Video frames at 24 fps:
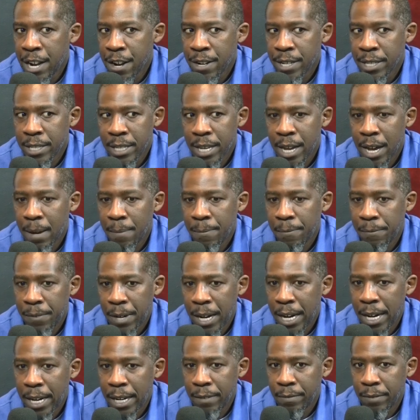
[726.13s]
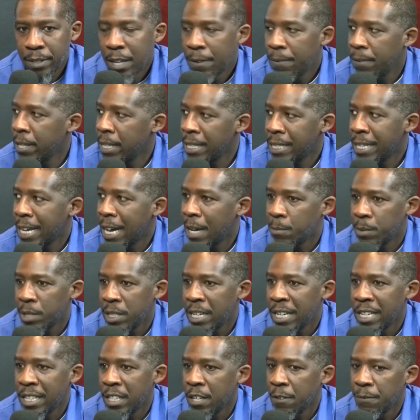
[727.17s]
they're a top five, definitely a top
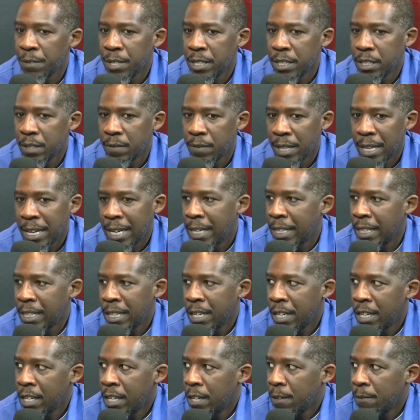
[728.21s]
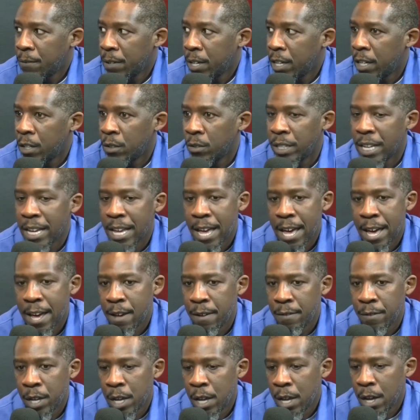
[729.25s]
ten defensive line in the NFL. They
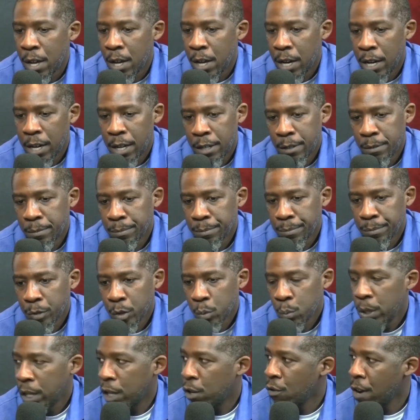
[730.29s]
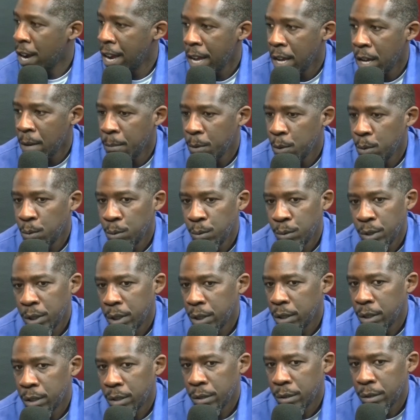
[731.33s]
have um, with Graham,
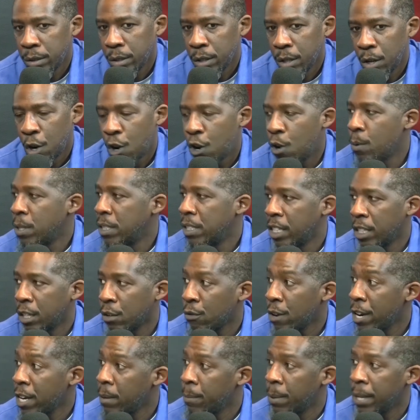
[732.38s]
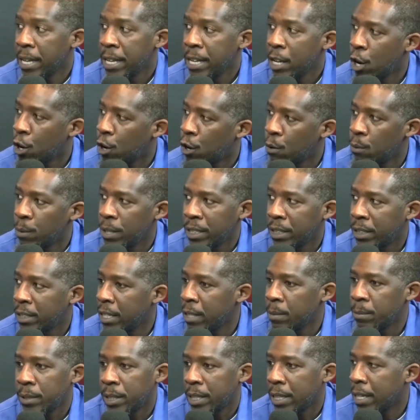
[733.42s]
who's always underrated, but he always
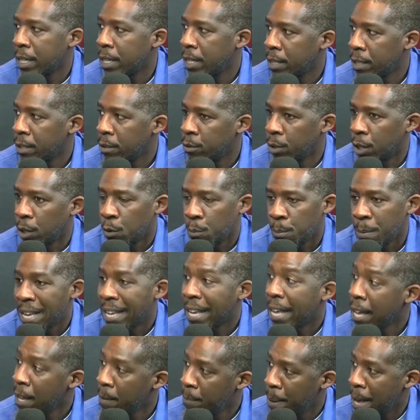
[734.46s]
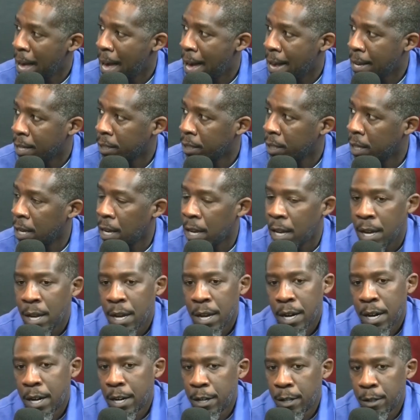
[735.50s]
seems to get it, you know, make impacts.
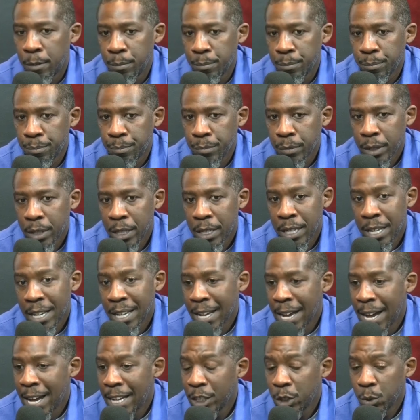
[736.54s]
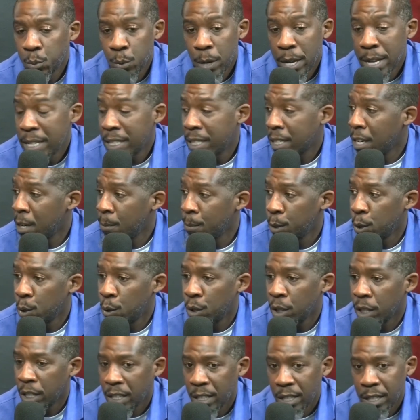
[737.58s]
Um, the young guy Sweat is coming
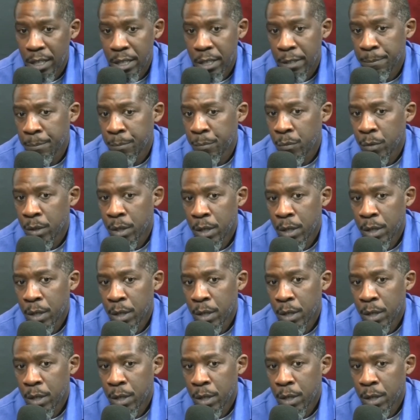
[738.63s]
on good.